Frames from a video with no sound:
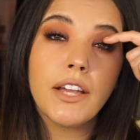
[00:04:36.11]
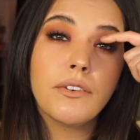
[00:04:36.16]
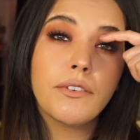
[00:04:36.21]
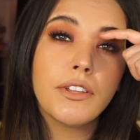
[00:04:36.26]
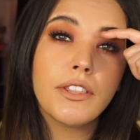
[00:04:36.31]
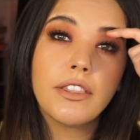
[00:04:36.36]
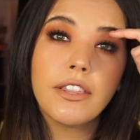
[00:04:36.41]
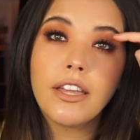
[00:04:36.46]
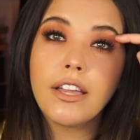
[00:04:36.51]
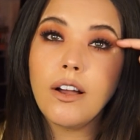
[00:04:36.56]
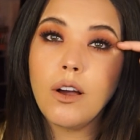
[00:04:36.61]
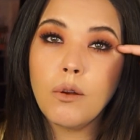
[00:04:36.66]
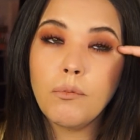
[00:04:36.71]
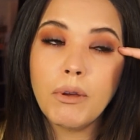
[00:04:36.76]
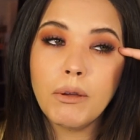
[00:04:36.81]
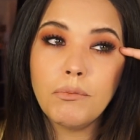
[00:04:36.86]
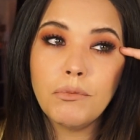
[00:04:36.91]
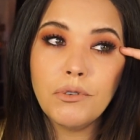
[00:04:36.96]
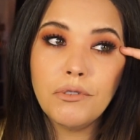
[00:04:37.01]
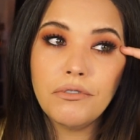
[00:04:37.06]
everything on
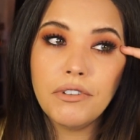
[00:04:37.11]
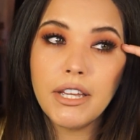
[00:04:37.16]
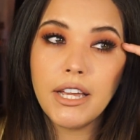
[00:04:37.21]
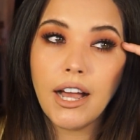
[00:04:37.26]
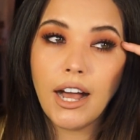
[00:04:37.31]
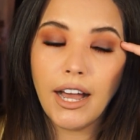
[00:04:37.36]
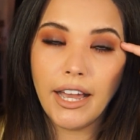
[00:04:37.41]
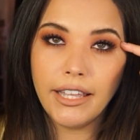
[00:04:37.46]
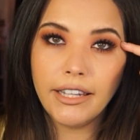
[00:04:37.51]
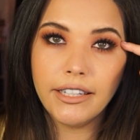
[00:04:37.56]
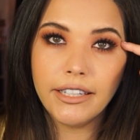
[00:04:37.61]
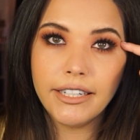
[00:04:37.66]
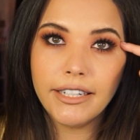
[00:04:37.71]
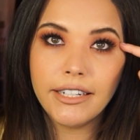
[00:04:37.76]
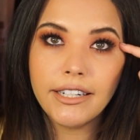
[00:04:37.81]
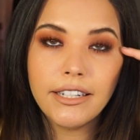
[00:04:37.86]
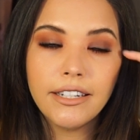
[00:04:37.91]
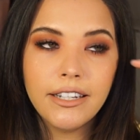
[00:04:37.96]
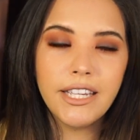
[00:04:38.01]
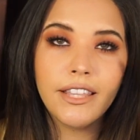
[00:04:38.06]
my moving
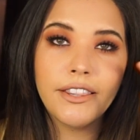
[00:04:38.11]
eyelid,